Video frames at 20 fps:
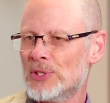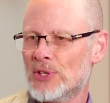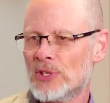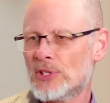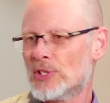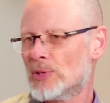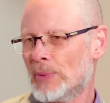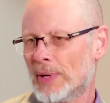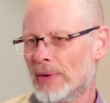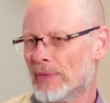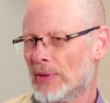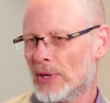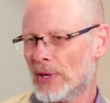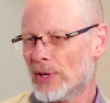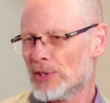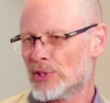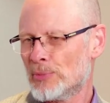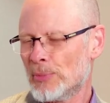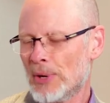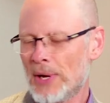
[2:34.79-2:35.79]
system, whatever the
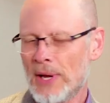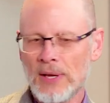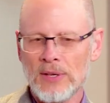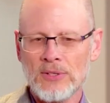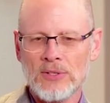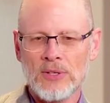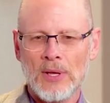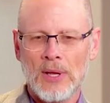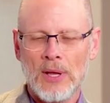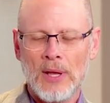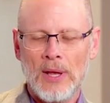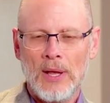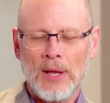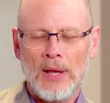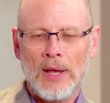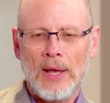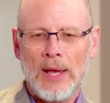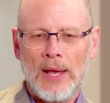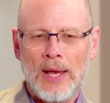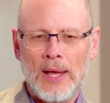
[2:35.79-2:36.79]
customer has.
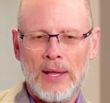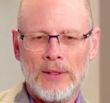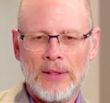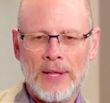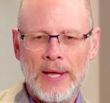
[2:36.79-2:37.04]
And